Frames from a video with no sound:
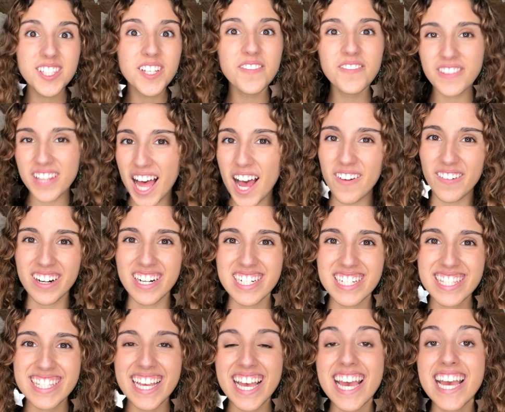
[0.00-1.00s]
of
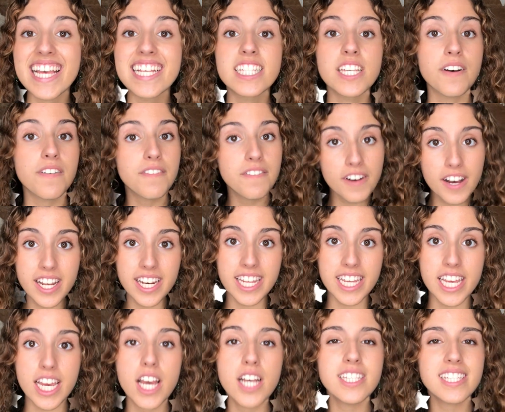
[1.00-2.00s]
Flowers is a
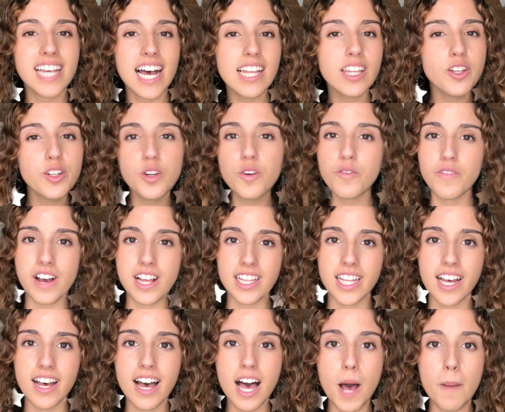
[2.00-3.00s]
funny
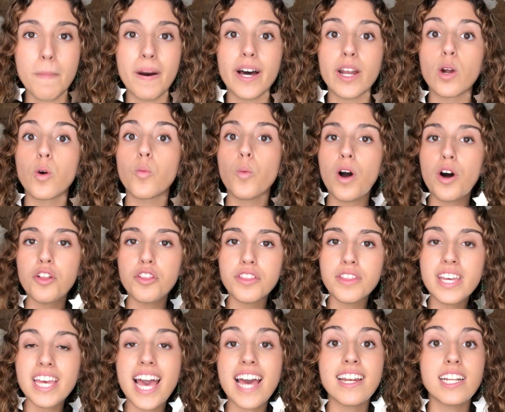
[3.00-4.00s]
telenovela about a
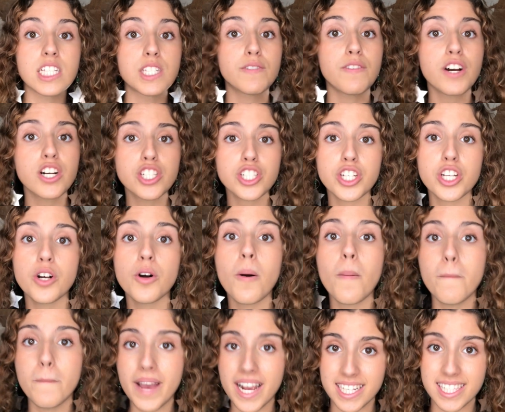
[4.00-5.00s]
wealthy and
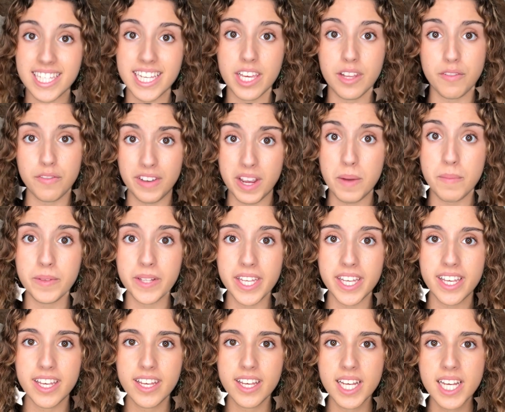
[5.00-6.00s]
dysfunctional Mexican family.
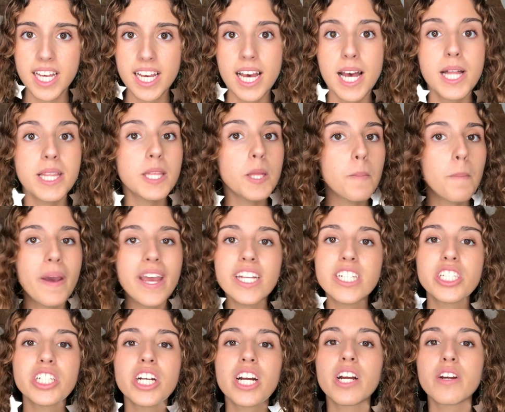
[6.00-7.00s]
The
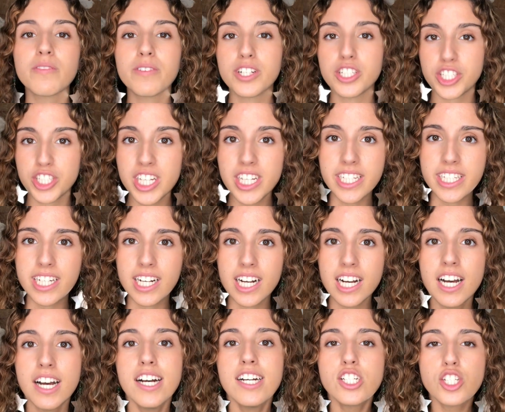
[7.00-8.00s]
patriarch Virginia
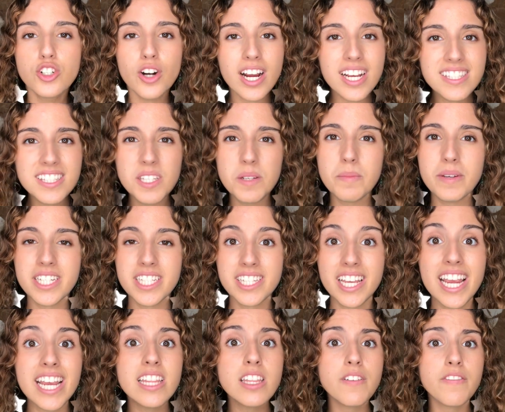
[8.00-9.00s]
tries to
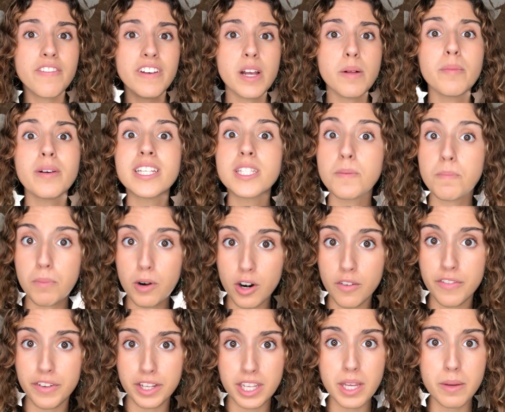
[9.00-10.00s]
maintain the family's
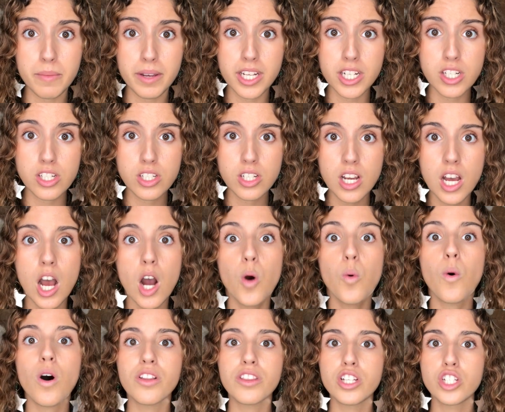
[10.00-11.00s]
perfect image
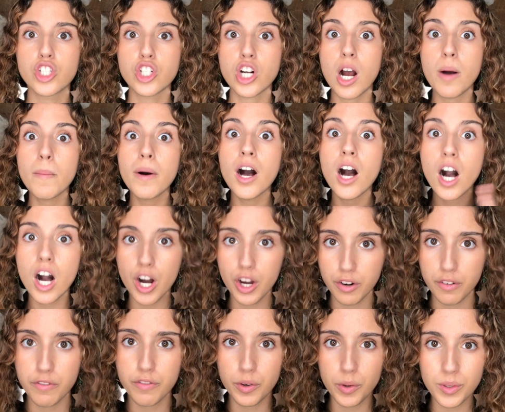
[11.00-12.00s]
while the drama
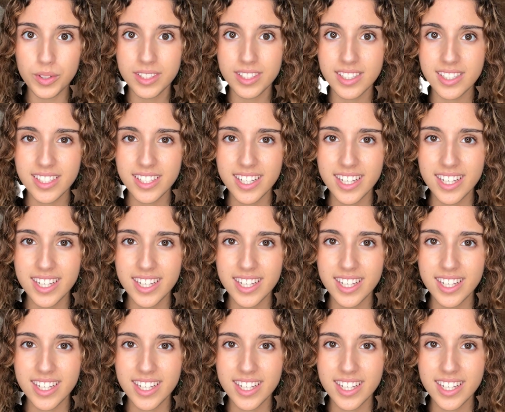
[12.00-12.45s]
unfolds.